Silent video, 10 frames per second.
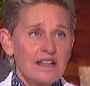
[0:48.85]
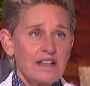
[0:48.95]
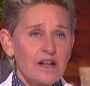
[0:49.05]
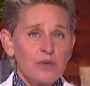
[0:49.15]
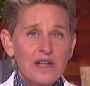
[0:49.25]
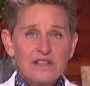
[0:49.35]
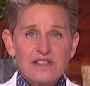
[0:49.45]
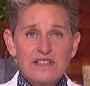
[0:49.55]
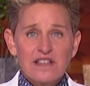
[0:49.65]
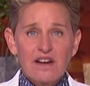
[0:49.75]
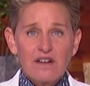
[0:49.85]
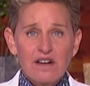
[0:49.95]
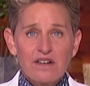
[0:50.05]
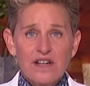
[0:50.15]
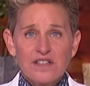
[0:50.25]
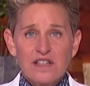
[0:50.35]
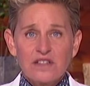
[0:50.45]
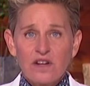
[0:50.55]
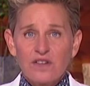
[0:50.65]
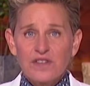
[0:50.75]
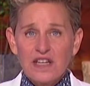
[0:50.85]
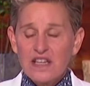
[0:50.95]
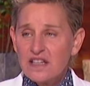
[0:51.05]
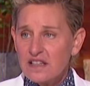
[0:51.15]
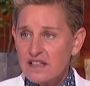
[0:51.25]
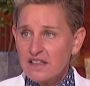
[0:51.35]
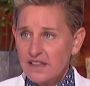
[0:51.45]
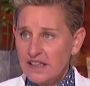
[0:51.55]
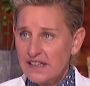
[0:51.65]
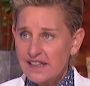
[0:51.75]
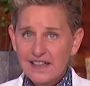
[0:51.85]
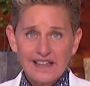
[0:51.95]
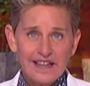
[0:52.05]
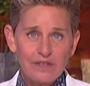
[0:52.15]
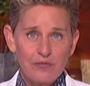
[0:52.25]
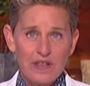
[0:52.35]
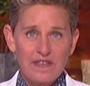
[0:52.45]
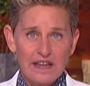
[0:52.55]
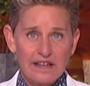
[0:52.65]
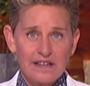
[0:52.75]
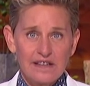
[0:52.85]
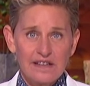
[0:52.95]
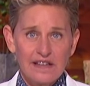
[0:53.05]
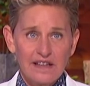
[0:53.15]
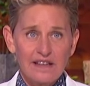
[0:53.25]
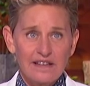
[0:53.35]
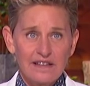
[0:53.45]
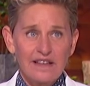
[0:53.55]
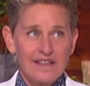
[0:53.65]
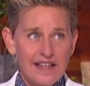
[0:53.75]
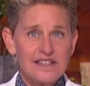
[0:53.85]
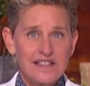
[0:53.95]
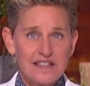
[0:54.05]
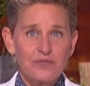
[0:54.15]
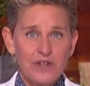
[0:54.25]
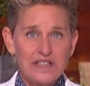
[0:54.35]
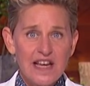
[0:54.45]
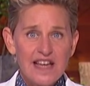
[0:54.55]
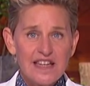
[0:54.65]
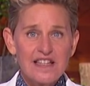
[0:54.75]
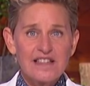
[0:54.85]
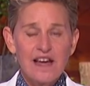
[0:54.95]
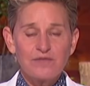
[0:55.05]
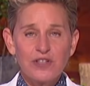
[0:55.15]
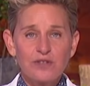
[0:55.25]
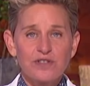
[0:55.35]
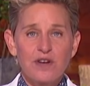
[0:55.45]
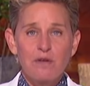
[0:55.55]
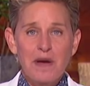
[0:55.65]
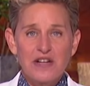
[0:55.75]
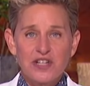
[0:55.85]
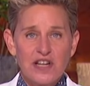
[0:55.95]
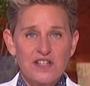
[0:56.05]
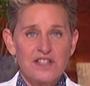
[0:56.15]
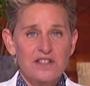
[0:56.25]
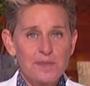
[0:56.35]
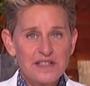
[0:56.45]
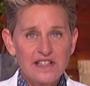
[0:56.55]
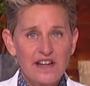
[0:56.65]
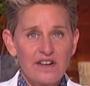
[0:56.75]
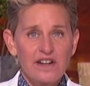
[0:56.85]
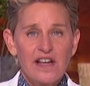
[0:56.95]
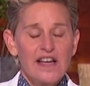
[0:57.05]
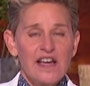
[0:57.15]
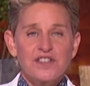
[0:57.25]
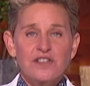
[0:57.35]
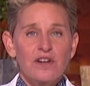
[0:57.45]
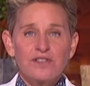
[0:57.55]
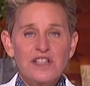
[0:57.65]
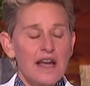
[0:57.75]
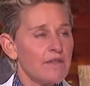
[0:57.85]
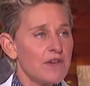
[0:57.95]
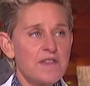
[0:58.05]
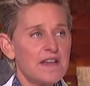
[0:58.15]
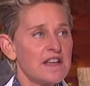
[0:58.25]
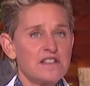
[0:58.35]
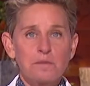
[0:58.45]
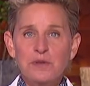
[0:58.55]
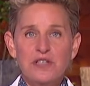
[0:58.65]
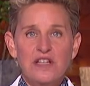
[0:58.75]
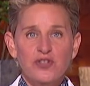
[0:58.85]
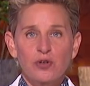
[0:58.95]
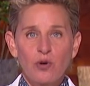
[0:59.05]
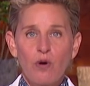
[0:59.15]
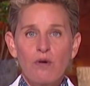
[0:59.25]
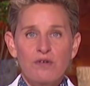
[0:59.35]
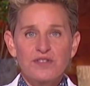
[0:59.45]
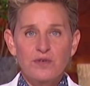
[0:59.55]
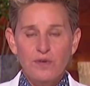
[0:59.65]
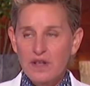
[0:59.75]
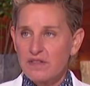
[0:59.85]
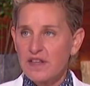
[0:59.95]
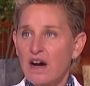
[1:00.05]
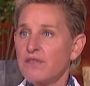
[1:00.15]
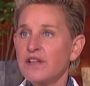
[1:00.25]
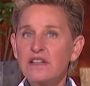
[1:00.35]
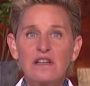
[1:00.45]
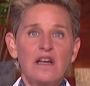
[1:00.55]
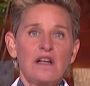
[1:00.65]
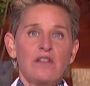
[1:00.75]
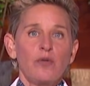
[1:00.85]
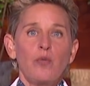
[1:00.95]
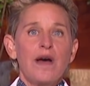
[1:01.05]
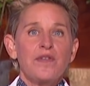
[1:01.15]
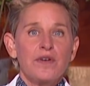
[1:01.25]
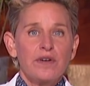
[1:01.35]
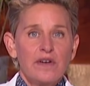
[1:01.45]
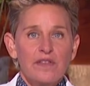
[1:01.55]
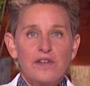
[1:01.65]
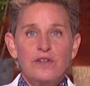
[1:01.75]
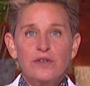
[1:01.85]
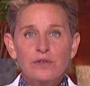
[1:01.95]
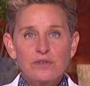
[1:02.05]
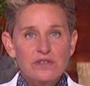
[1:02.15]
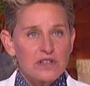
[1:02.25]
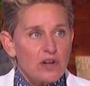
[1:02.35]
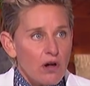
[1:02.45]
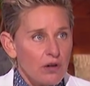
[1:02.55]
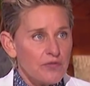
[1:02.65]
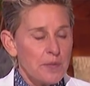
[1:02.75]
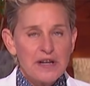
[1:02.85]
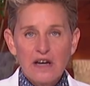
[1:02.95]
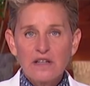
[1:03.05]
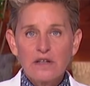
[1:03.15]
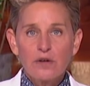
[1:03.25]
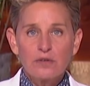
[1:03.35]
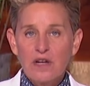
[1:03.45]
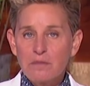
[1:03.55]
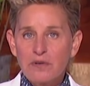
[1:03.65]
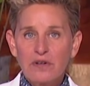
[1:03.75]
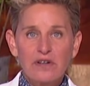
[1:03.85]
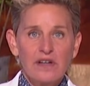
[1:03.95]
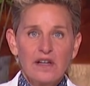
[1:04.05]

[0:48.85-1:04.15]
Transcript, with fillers: You know what else is scarier as an adult than a kid? Everything. That's the difference. Kids have to use their imagination to be scared. As adults, everything is a potential horror story. oven, the weather, the news, the call from an unknown number.